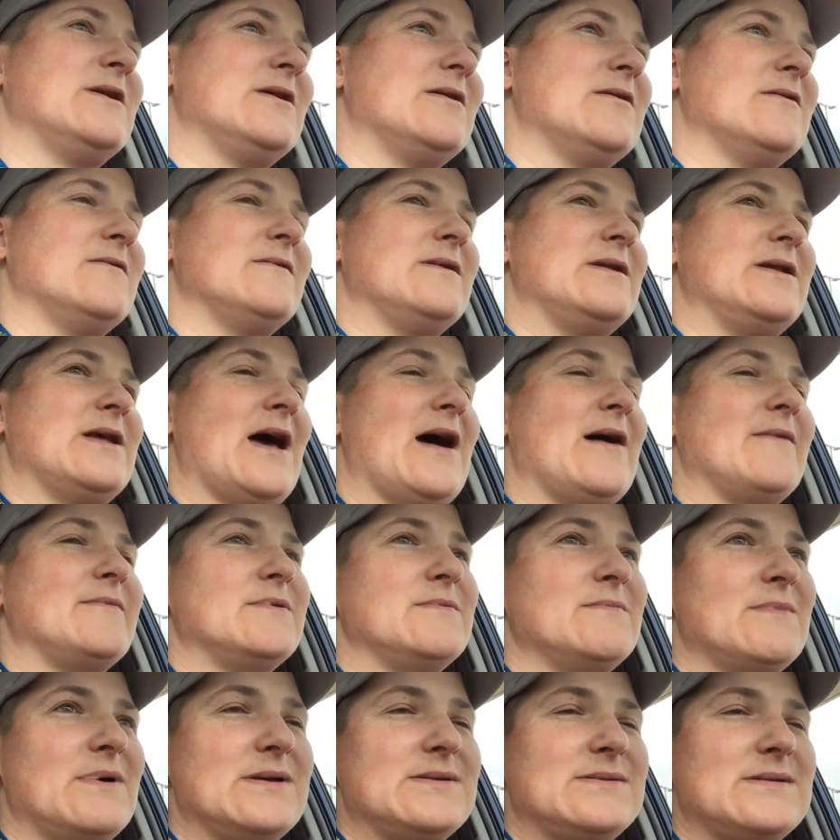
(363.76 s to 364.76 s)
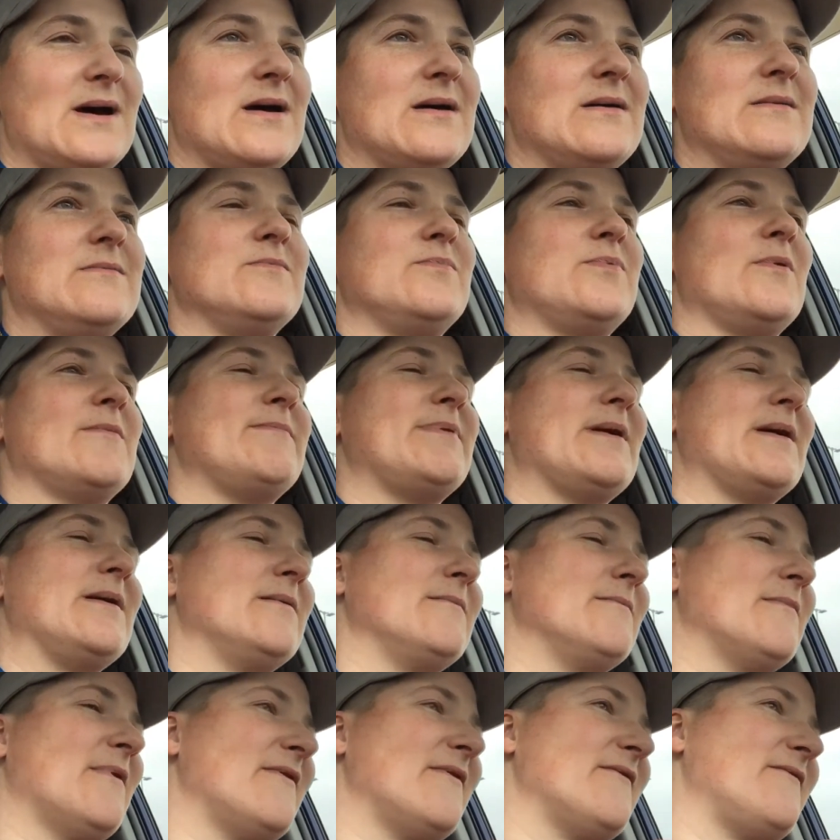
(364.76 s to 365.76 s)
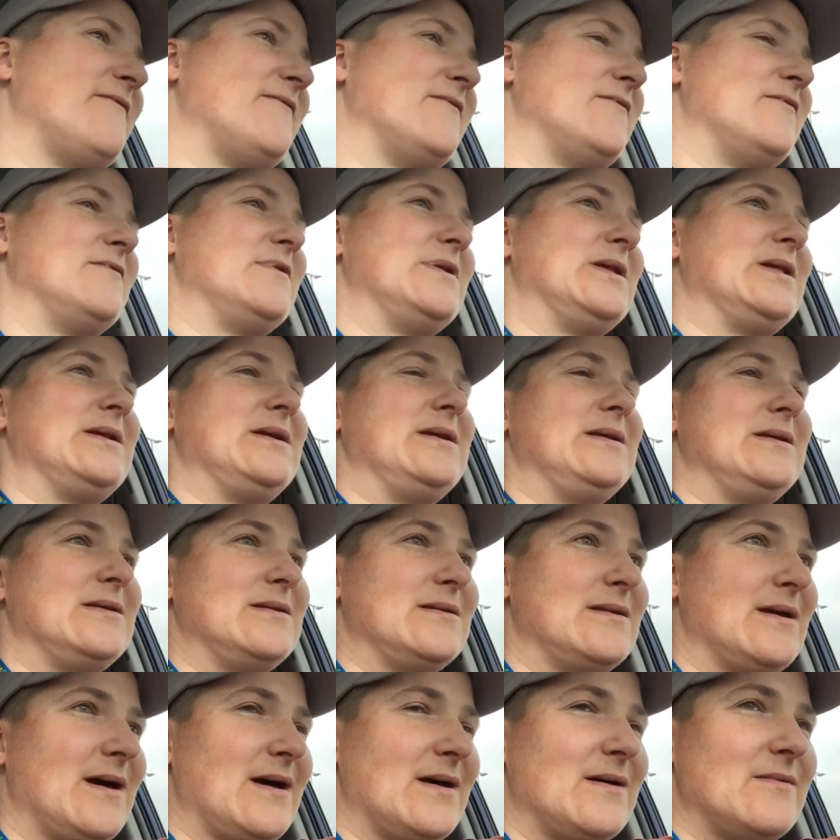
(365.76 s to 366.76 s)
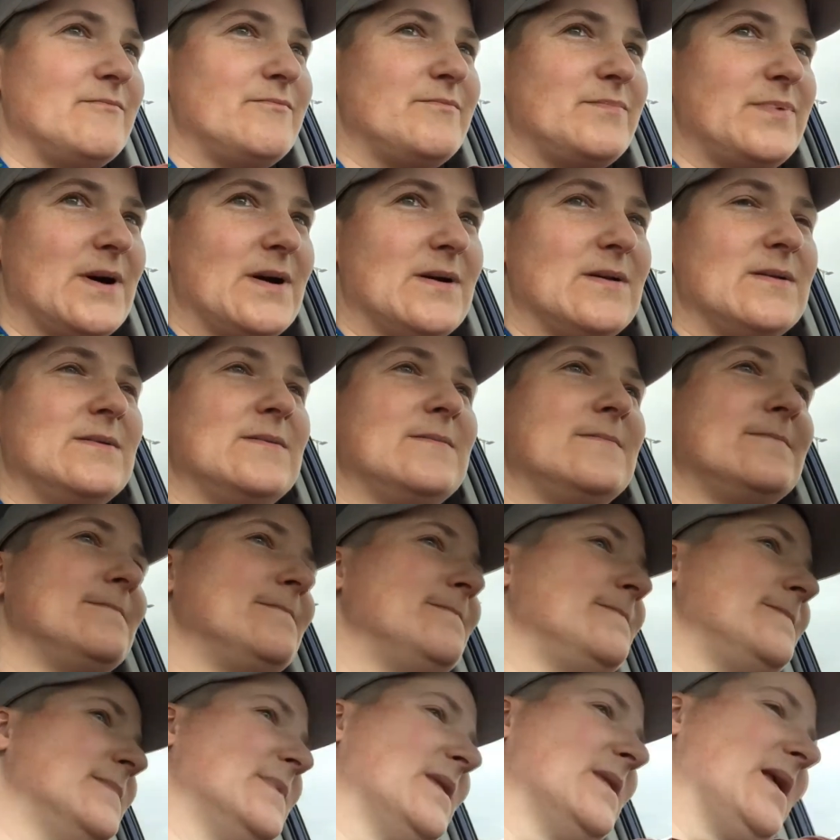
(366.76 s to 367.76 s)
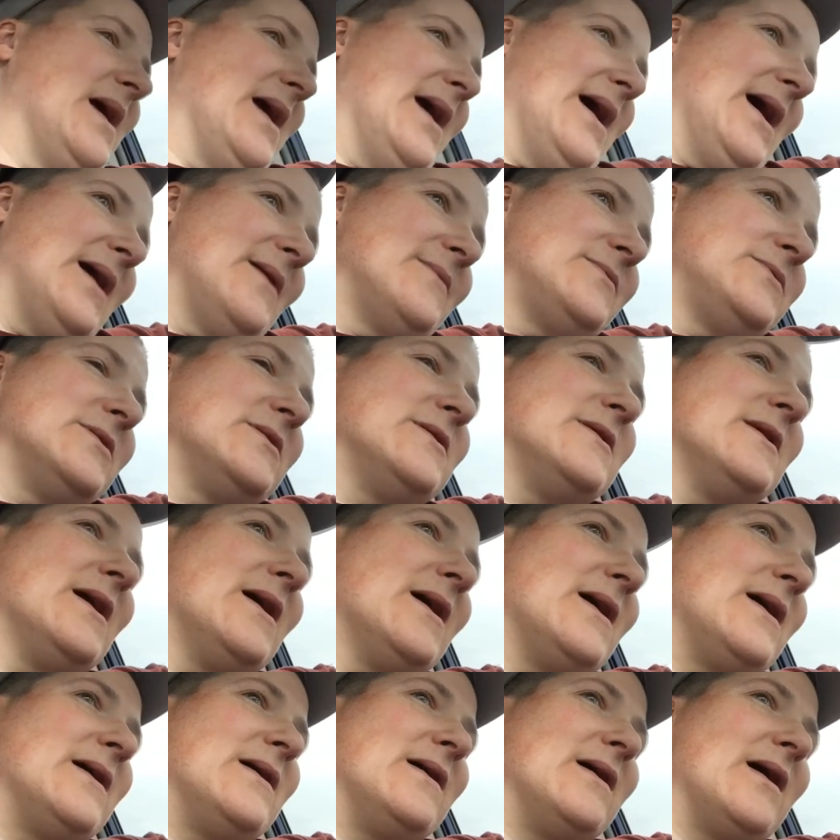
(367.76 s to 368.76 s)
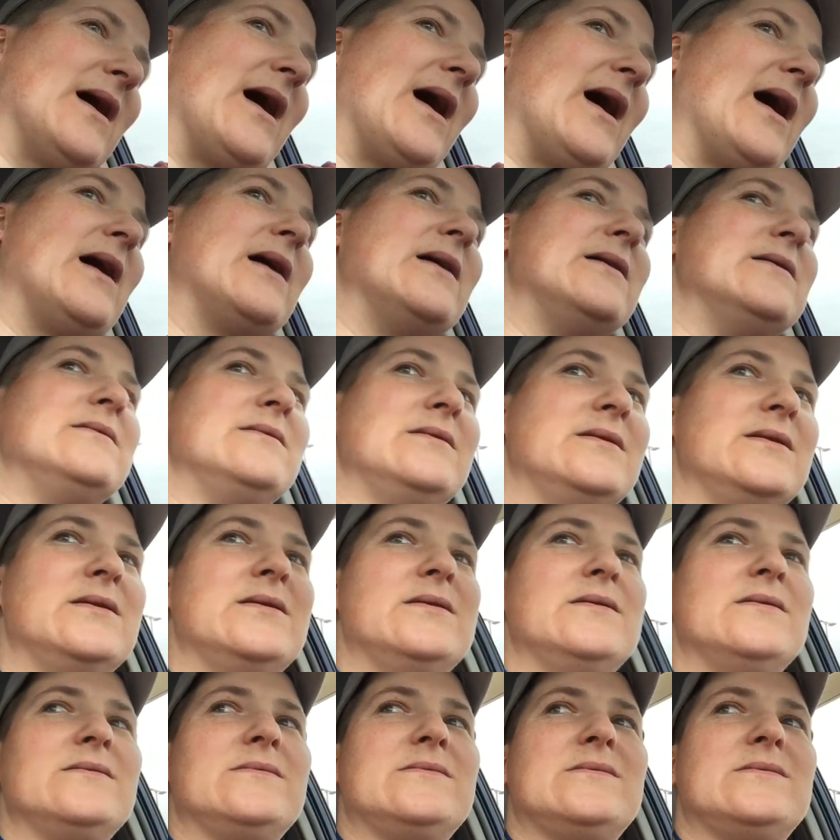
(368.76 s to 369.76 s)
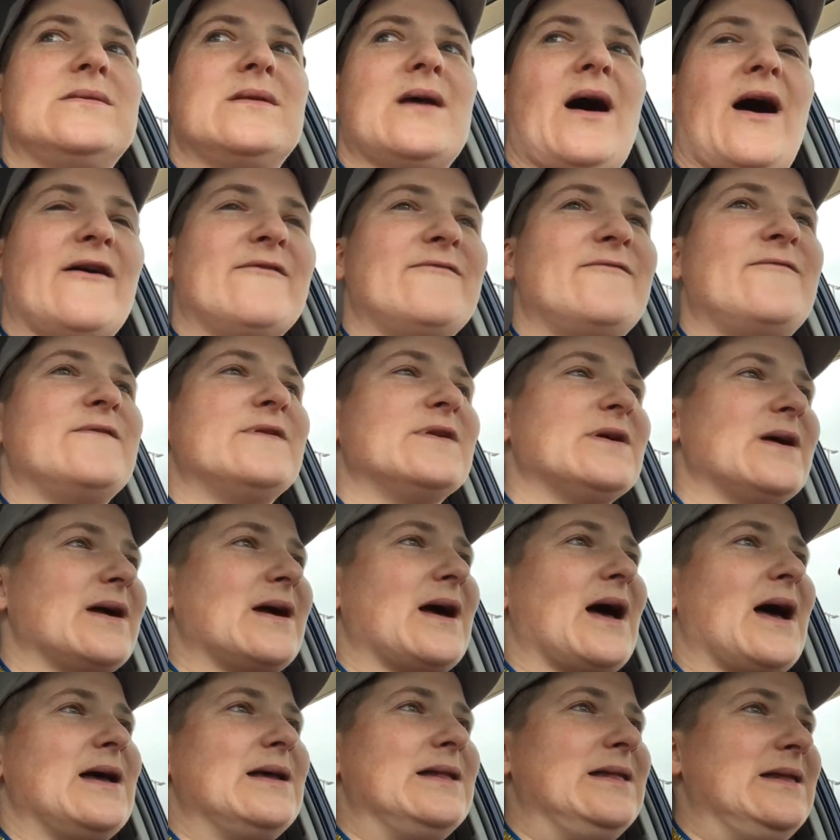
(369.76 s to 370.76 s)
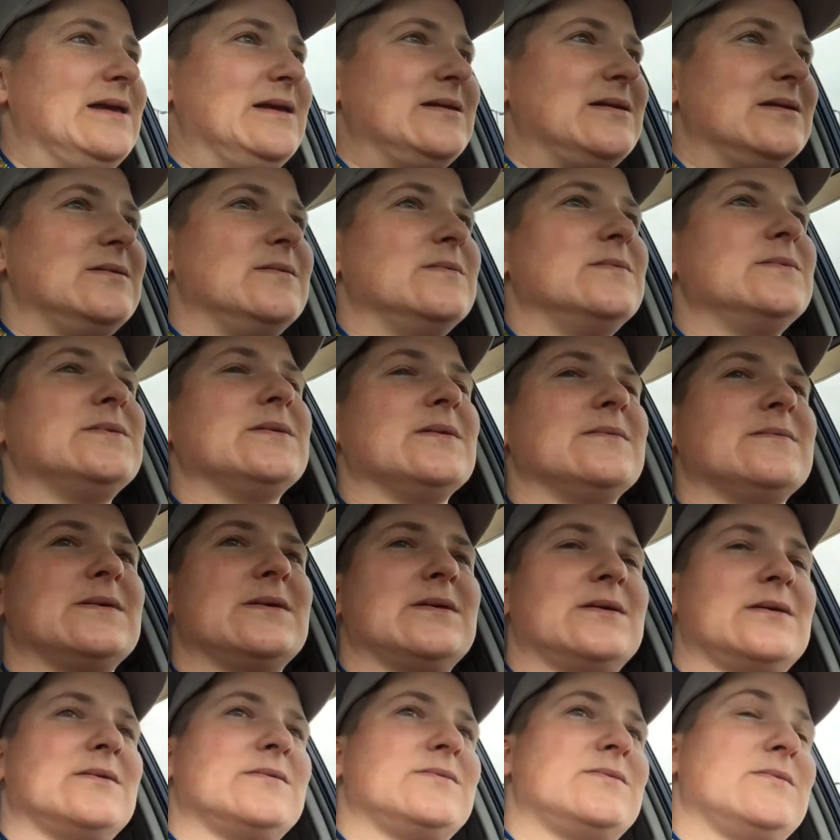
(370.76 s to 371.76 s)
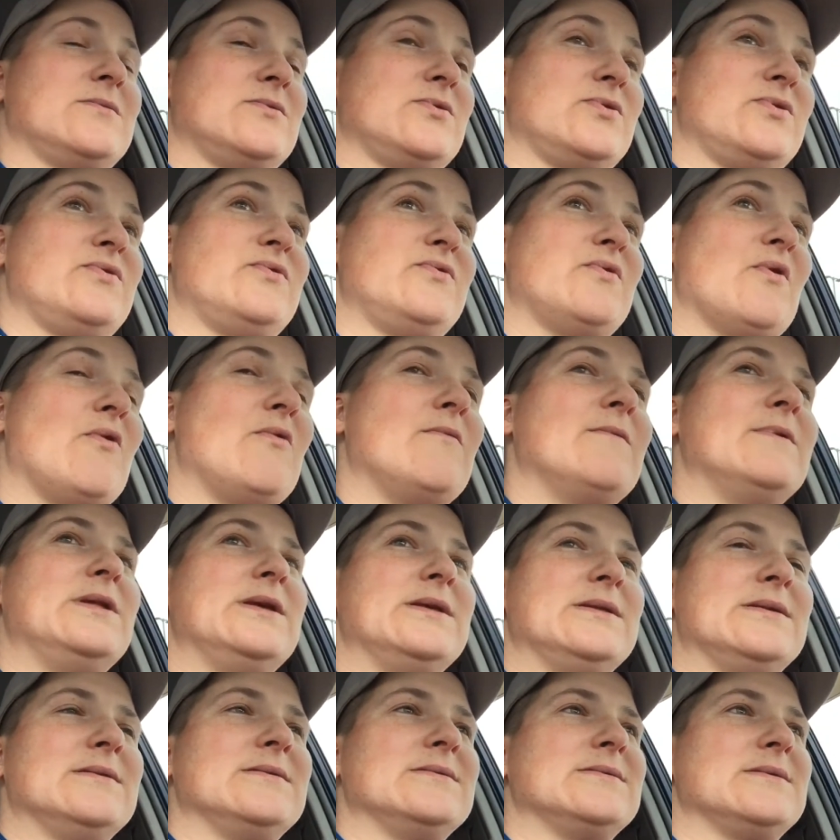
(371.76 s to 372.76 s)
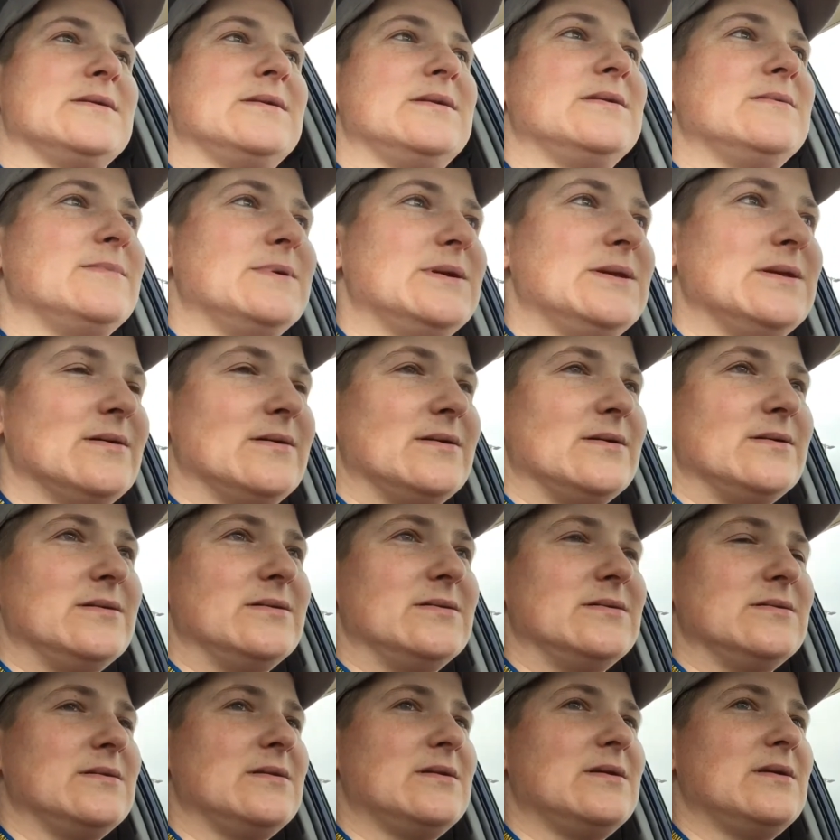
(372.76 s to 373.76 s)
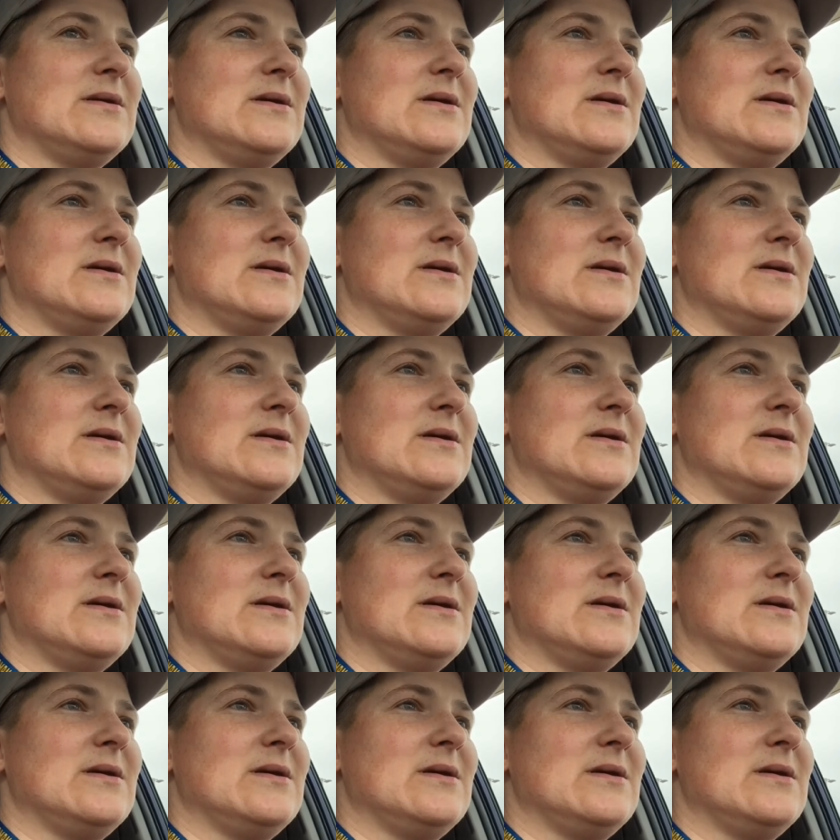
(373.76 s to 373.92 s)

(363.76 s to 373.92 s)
there and having my time preparing my food and eating that. But after that, I need I feel like I need to do something because there's so many things that need to be done.